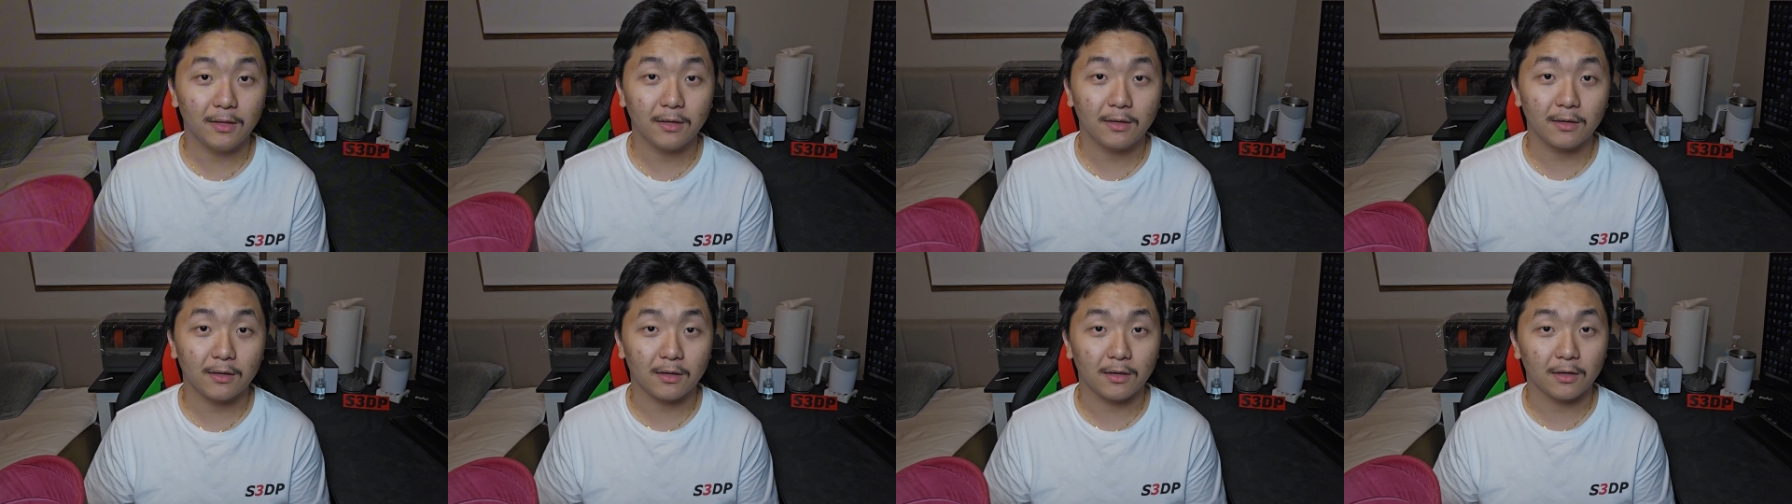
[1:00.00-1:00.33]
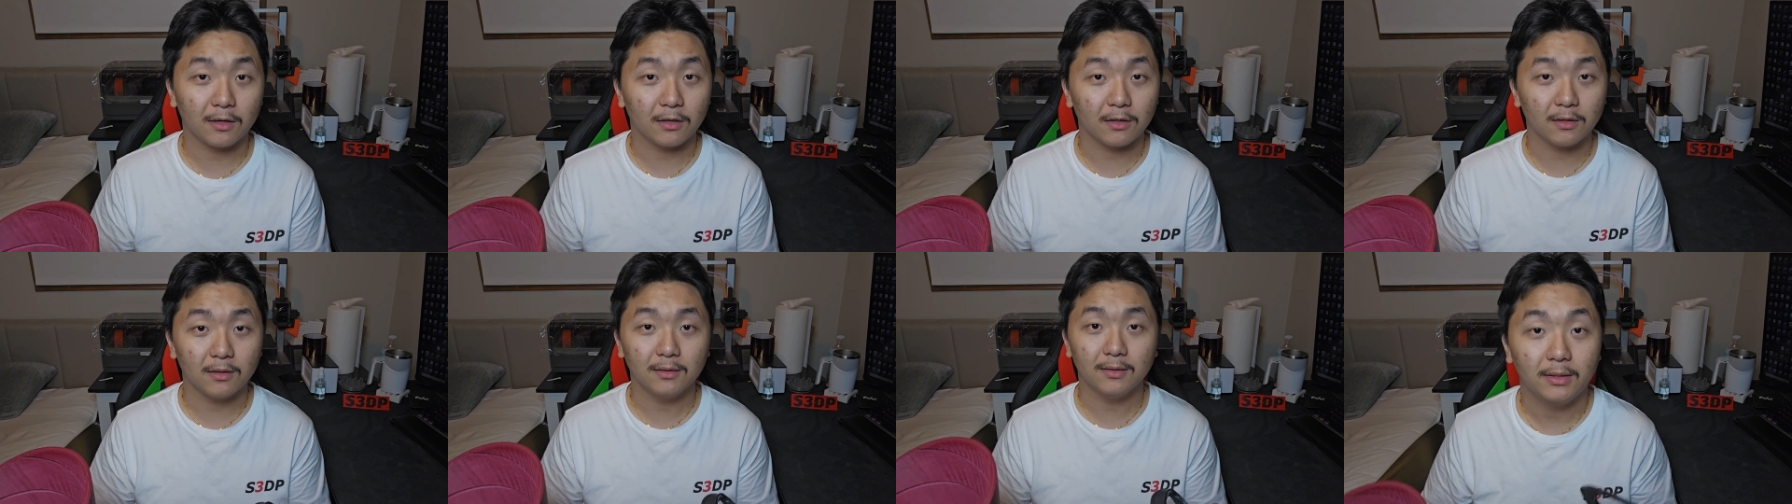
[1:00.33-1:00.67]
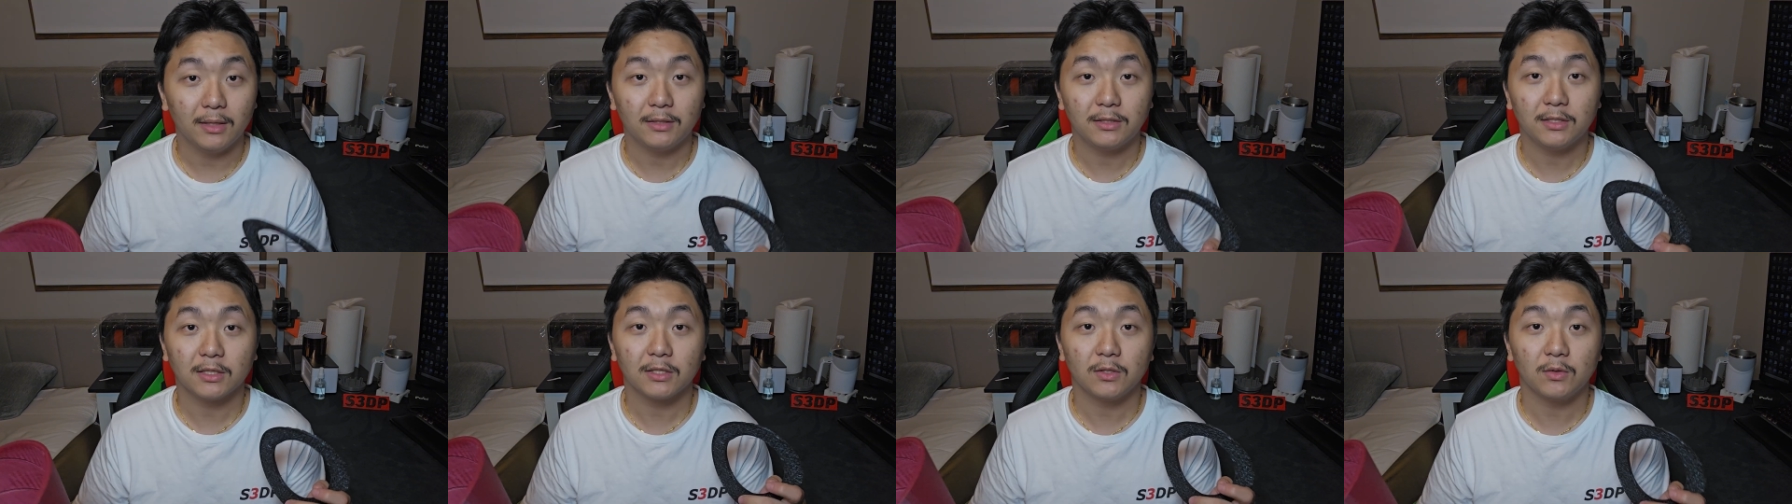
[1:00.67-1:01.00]
thicker
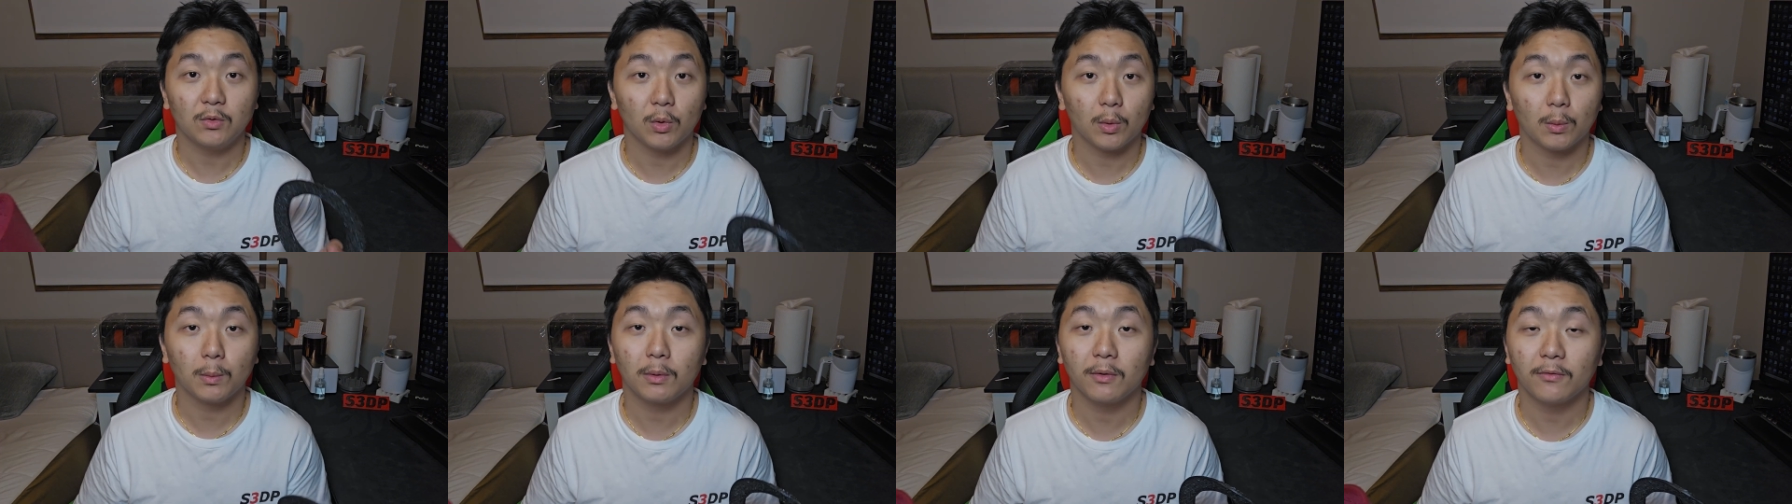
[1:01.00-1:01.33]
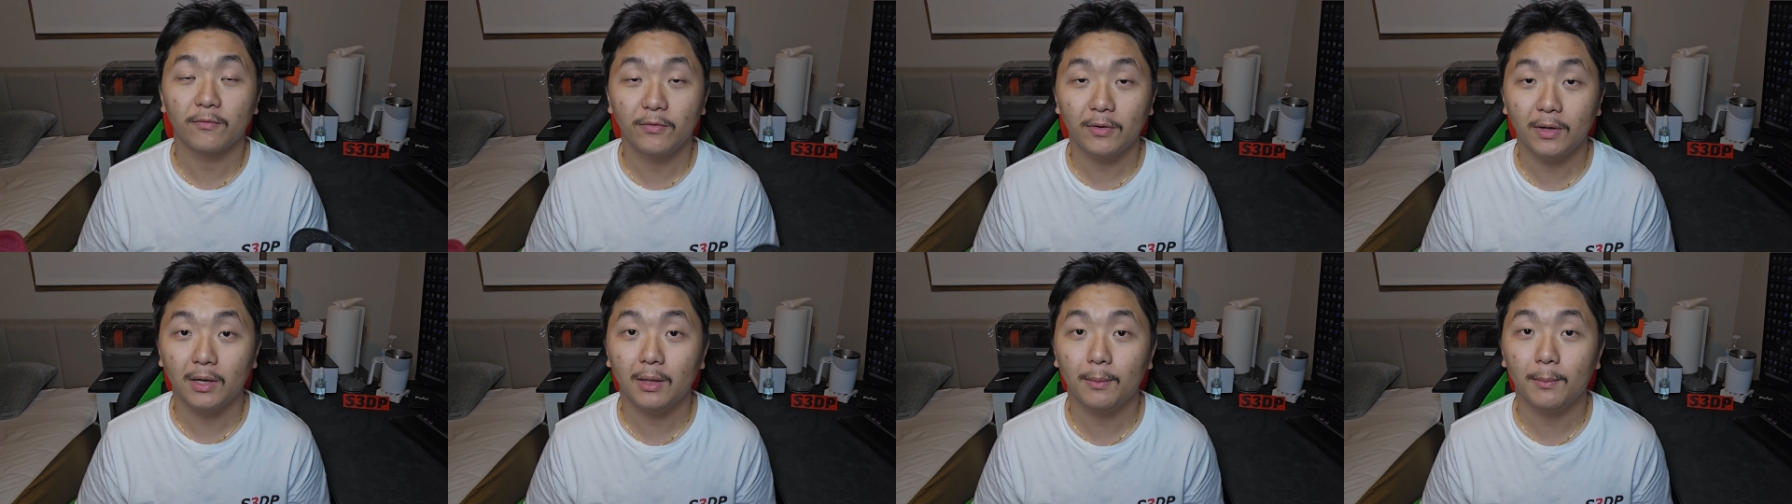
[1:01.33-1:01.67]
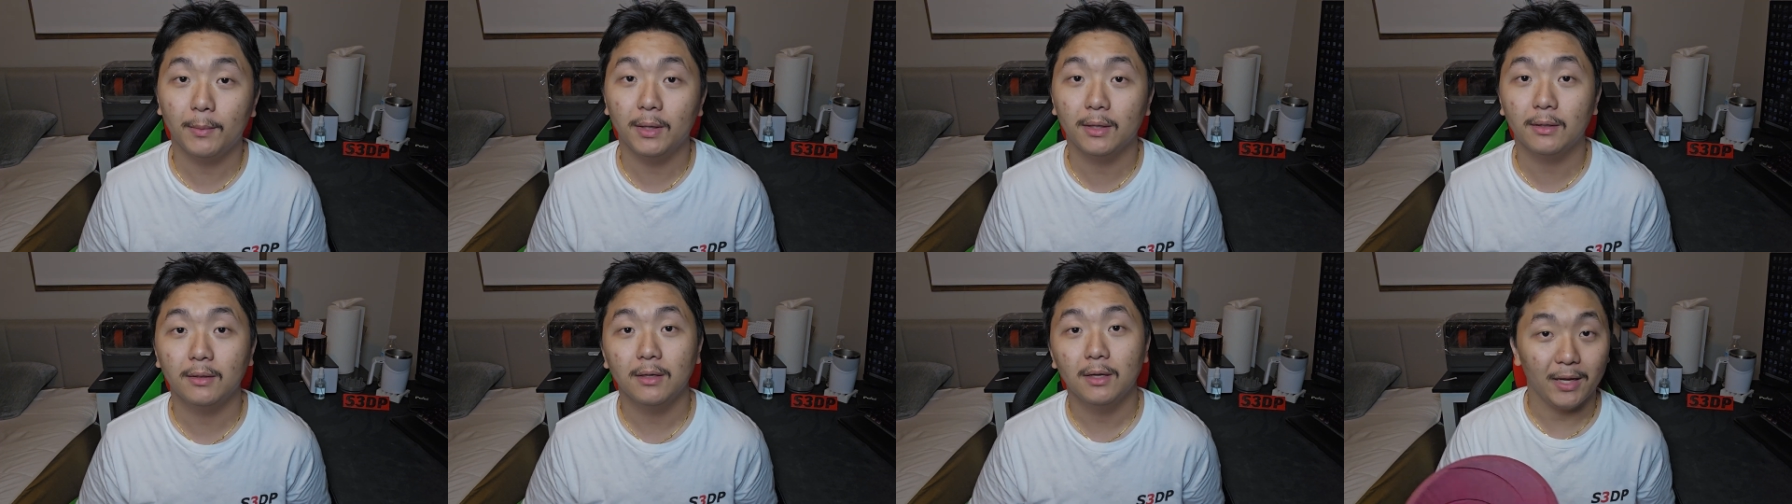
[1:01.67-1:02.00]
than just normal
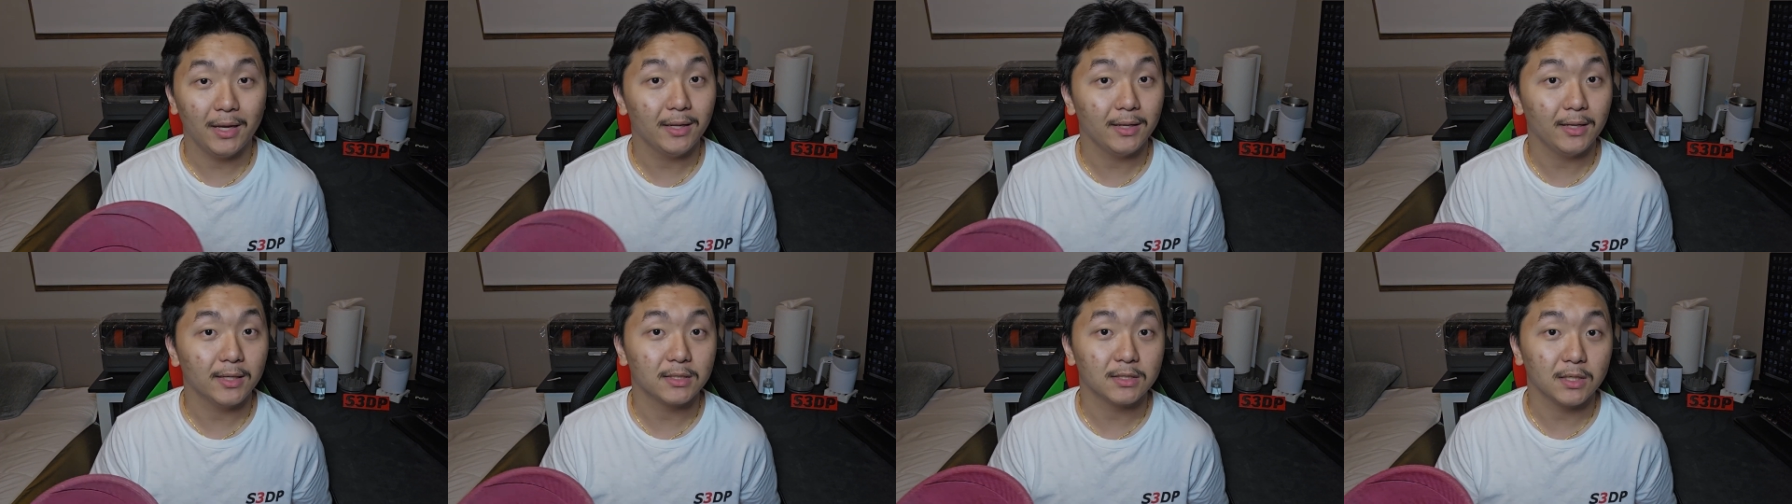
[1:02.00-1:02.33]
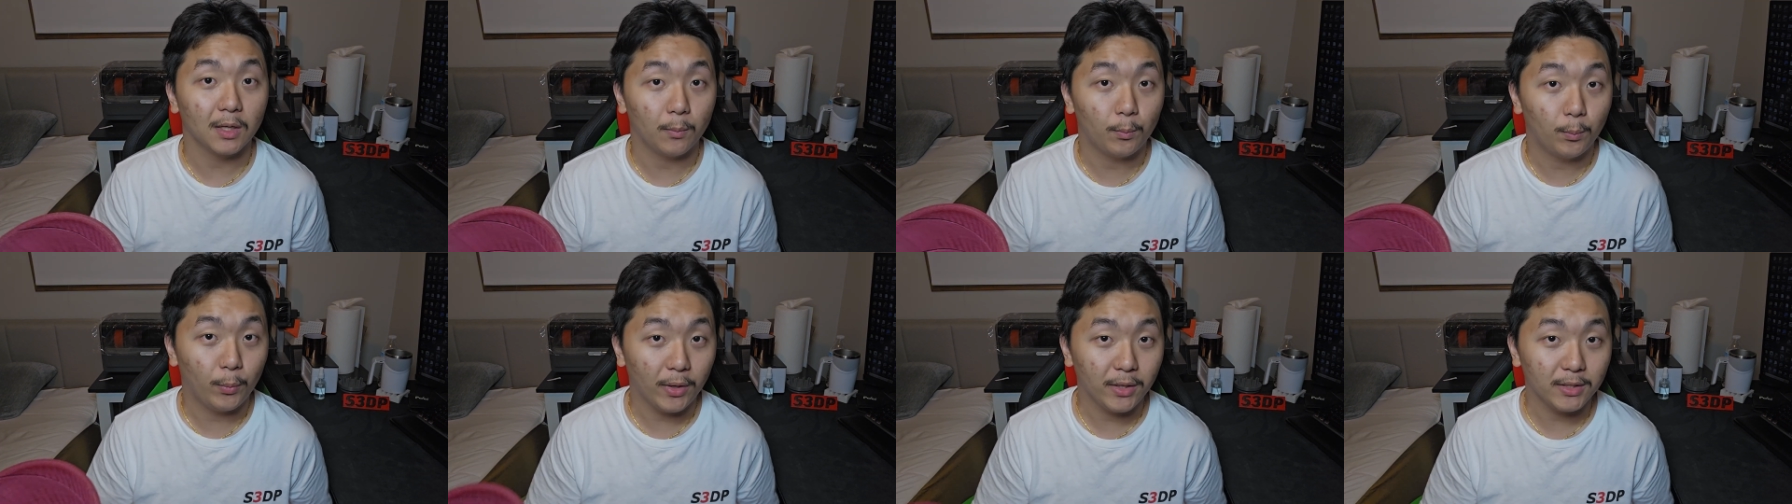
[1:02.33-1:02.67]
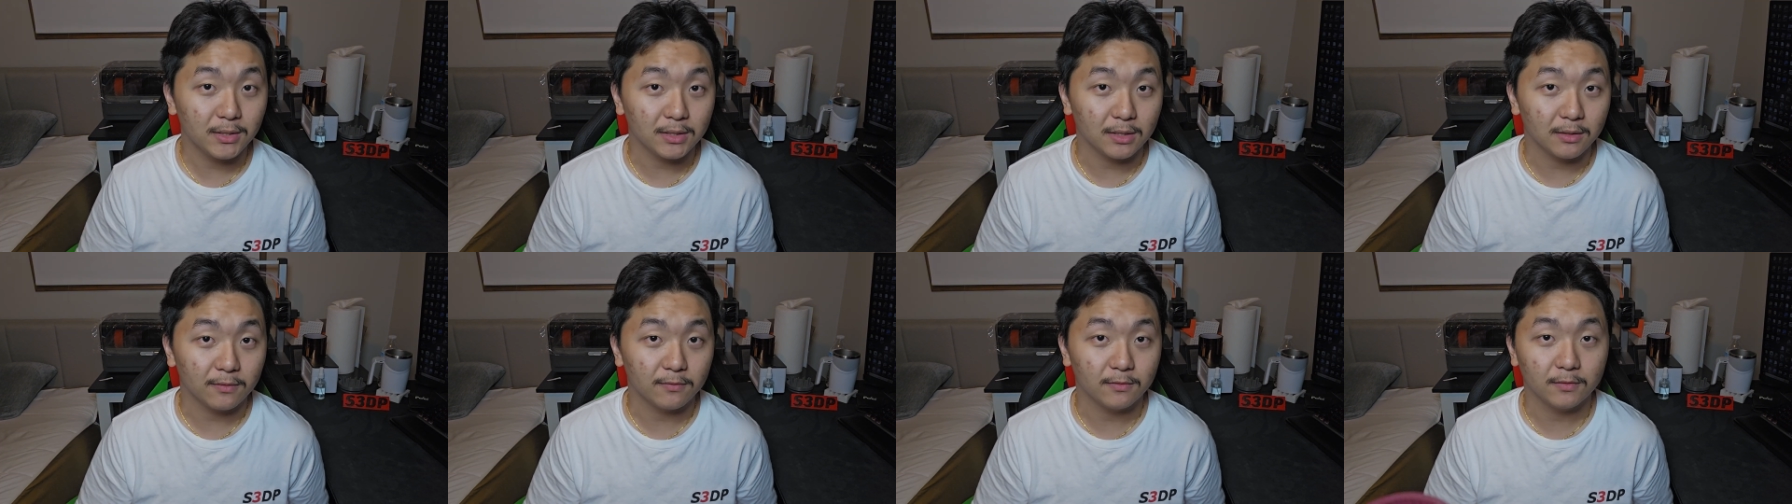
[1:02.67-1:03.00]
filament and it's
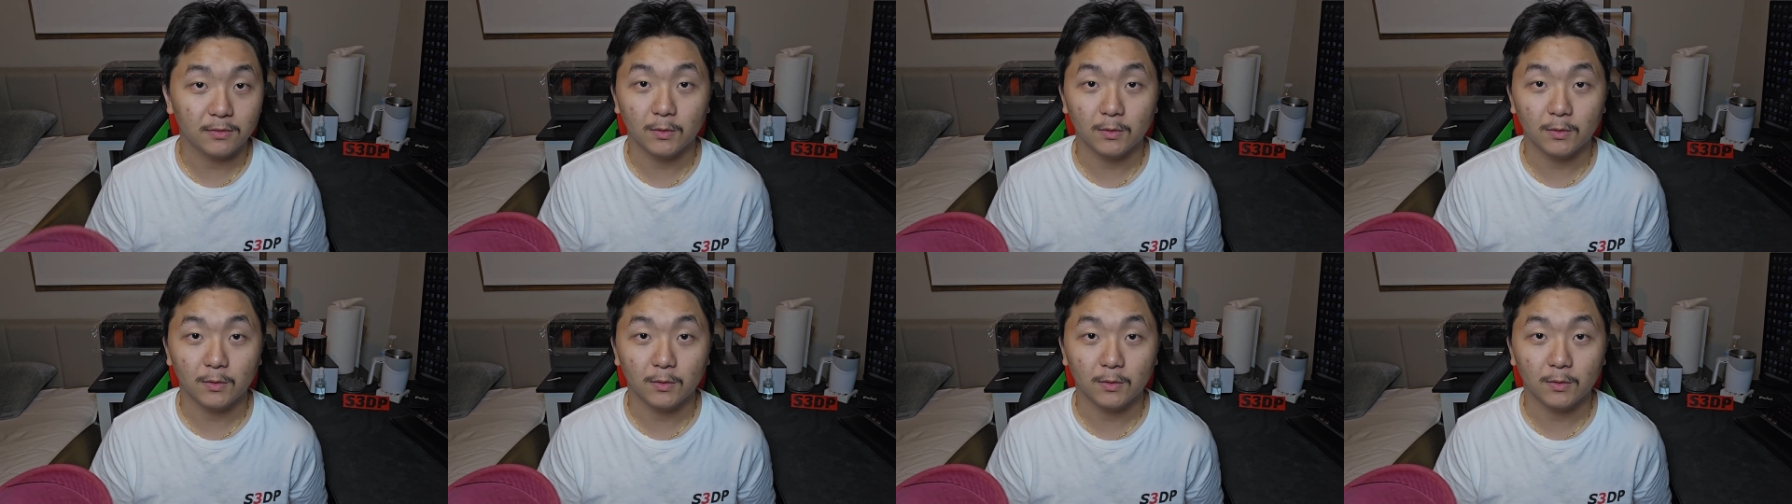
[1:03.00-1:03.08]
abrasive,